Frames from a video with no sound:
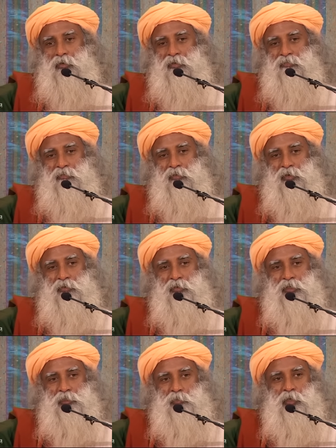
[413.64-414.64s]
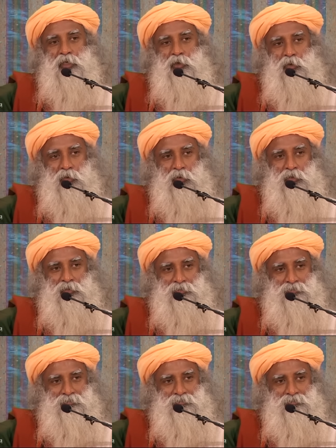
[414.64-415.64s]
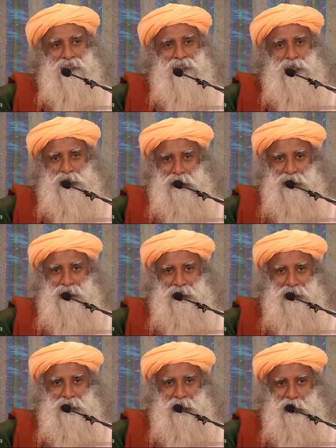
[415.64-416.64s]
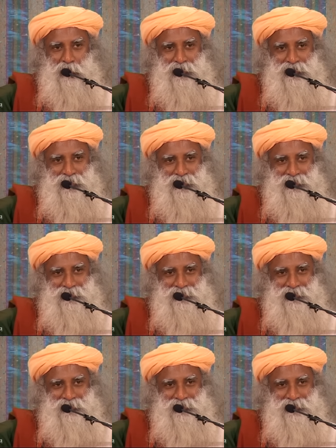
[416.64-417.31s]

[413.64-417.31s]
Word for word: or if you want, you can spread no God. This is true democracy, you